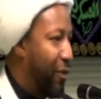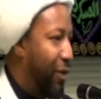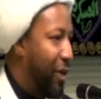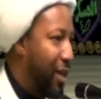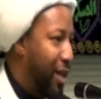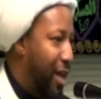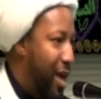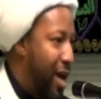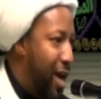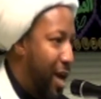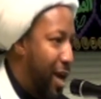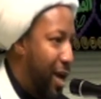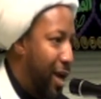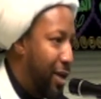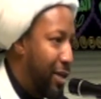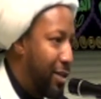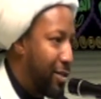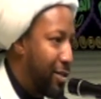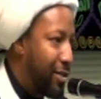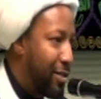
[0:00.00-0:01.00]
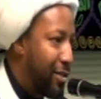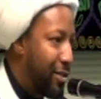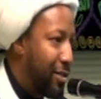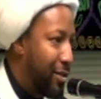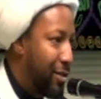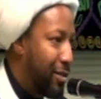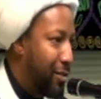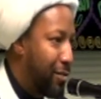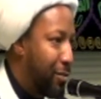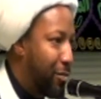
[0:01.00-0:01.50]
and if he
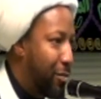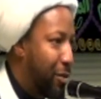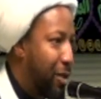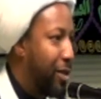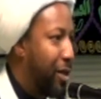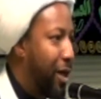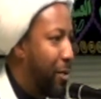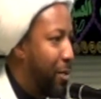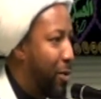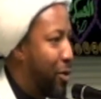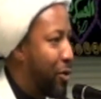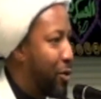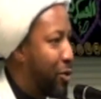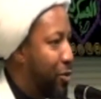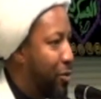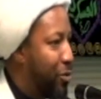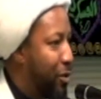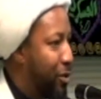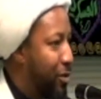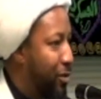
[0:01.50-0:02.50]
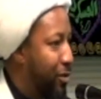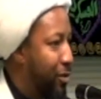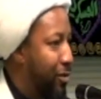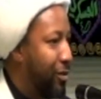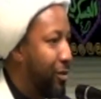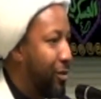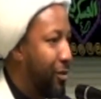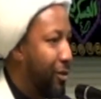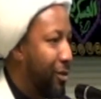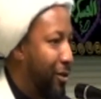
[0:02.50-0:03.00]
lies, then that person
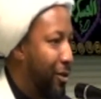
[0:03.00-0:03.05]
will